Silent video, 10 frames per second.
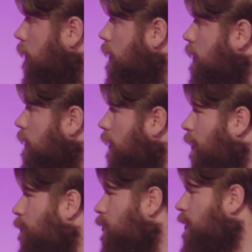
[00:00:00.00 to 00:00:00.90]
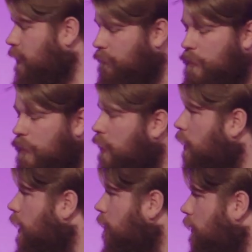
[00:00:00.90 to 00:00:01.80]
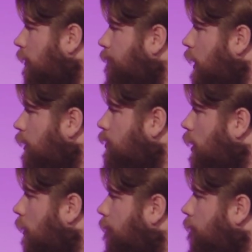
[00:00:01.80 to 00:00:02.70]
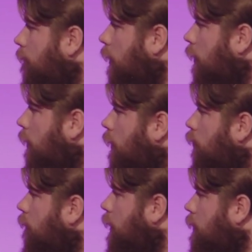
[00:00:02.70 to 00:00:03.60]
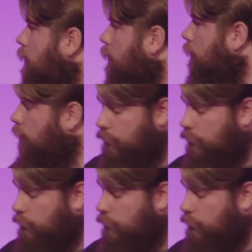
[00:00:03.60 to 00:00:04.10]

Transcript: This is mostly kind of a HTOP equivalent.